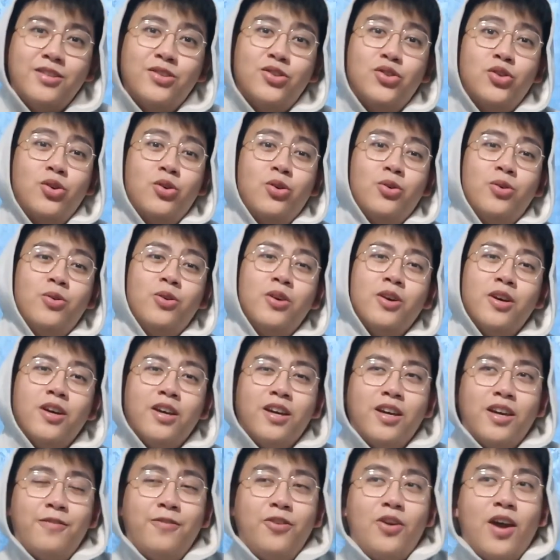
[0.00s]
So
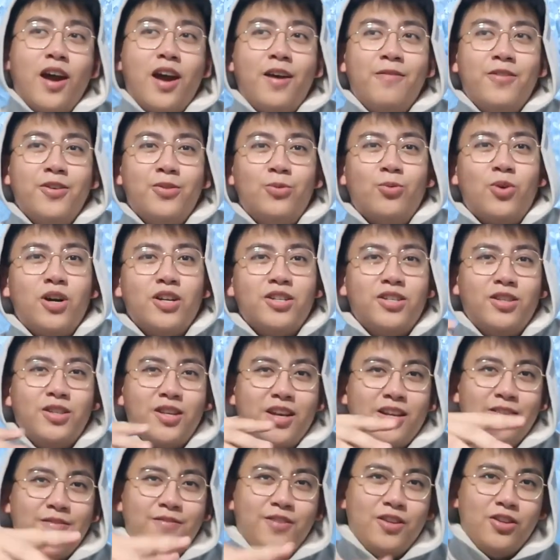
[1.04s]
if you haven't watched
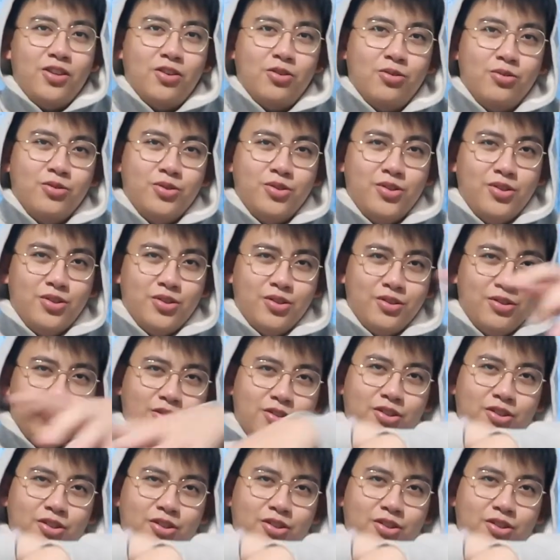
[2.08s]
that videos,